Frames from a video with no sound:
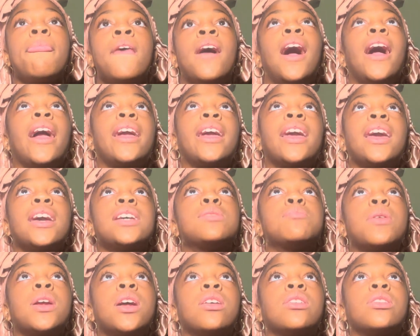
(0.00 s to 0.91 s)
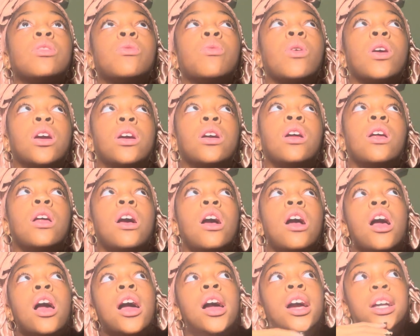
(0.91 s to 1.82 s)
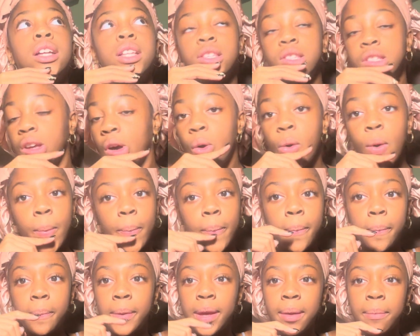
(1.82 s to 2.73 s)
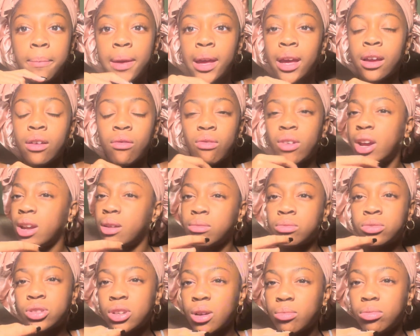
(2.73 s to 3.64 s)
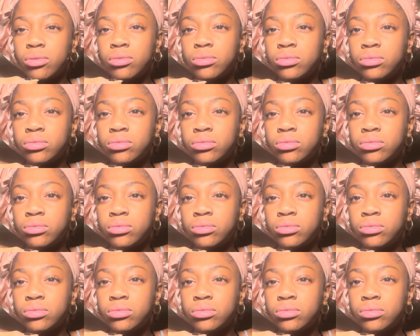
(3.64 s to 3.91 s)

I can't spell out the word. Don't be making random trouble.